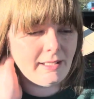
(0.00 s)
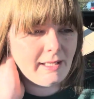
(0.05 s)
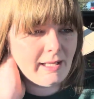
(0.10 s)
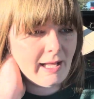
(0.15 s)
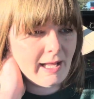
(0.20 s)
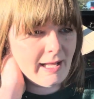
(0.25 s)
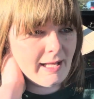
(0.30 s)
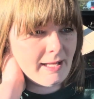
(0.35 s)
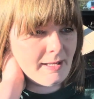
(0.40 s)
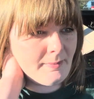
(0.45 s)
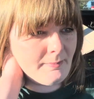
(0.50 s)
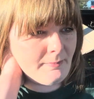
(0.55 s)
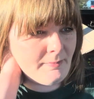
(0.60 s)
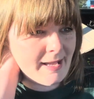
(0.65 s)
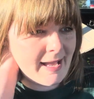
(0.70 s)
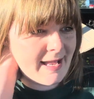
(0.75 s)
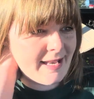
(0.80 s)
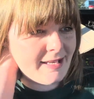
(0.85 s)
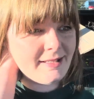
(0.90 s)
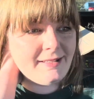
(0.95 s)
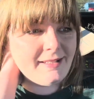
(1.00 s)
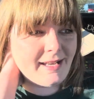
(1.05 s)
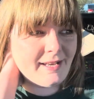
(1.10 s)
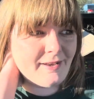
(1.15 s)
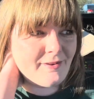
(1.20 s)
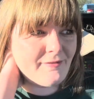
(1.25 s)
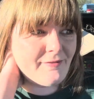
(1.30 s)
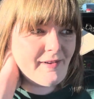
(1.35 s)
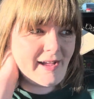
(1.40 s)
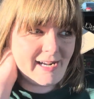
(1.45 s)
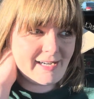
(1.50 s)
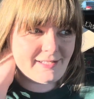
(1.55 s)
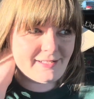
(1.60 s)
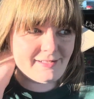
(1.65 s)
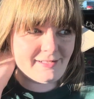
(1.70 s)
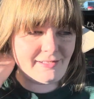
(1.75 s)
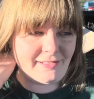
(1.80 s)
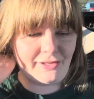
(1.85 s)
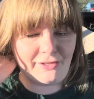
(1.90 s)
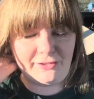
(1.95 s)
And in
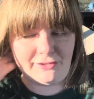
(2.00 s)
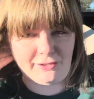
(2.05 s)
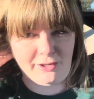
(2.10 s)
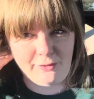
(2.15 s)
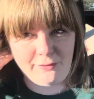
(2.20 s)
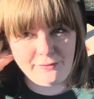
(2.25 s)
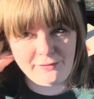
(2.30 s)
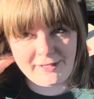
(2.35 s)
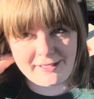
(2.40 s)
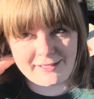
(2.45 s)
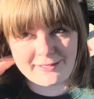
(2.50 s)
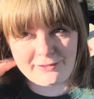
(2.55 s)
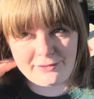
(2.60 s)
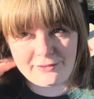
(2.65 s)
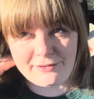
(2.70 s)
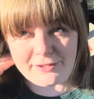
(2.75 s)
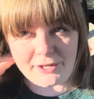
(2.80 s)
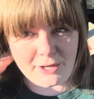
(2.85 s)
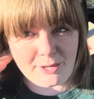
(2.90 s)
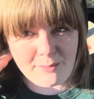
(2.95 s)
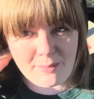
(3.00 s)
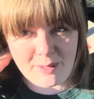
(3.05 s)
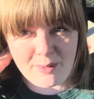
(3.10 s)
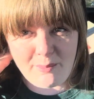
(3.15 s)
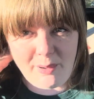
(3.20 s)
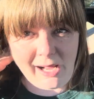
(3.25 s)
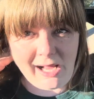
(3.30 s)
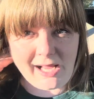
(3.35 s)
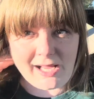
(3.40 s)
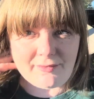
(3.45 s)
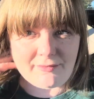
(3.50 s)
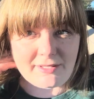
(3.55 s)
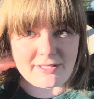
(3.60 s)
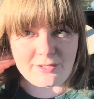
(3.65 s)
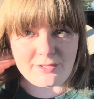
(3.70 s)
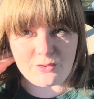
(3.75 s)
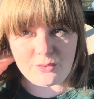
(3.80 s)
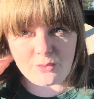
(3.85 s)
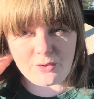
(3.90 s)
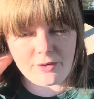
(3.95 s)
fact, those conflicts are going to be part of the
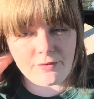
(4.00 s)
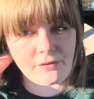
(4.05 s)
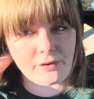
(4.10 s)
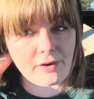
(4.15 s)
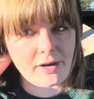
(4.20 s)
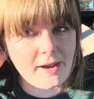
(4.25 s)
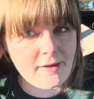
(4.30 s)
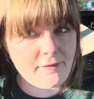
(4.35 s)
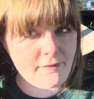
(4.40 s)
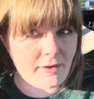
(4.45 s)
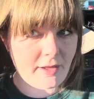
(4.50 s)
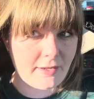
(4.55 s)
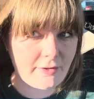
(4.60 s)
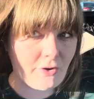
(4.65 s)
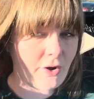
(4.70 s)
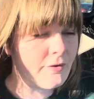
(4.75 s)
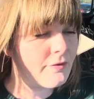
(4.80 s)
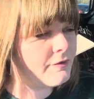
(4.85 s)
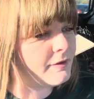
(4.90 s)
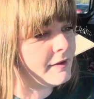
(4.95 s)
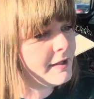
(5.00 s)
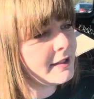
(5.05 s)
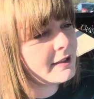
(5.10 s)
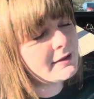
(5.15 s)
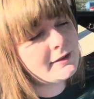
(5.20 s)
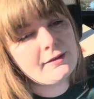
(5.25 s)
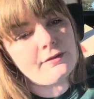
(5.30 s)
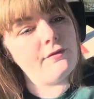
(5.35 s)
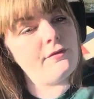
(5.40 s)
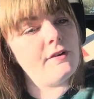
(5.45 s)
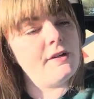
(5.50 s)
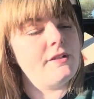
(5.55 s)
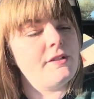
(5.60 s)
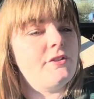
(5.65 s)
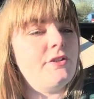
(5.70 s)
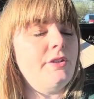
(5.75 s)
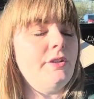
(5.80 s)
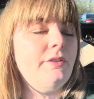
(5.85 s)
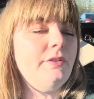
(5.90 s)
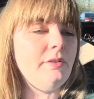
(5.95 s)
story forever. Conflicts and
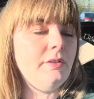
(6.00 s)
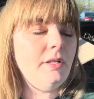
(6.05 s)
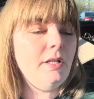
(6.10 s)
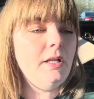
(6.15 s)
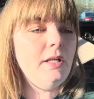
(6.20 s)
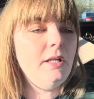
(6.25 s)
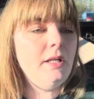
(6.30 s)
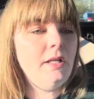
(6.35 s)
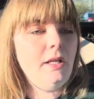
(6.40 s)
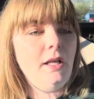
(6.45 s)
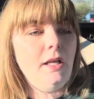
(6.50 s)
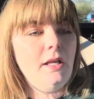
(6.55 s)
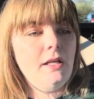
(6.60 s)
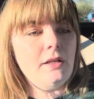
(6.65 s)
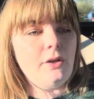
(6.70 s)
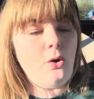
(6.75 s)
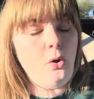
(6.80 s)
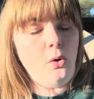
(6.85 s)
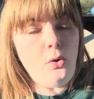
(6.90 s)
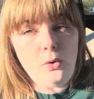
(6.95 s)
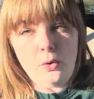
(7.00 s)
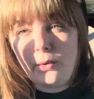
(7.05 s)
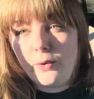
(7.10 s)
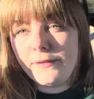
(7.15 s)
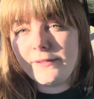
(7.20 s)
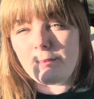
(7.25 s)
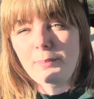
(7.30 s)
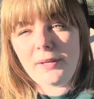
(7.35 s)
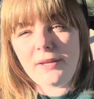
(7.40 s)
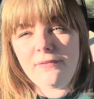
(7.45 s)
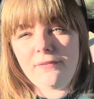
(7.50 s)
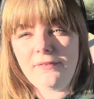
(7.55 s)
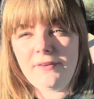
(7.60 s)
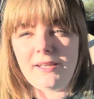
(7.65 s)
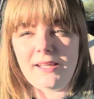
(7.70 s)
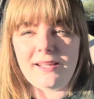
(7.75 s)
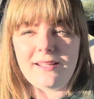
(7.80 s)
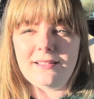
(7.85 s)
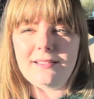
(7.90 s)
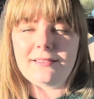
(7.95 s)
friction cause
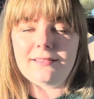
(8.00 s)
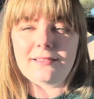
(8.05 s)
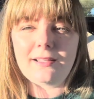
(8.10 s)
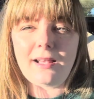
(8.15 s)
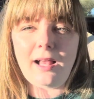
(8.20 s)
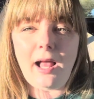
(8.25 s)
epiphanies.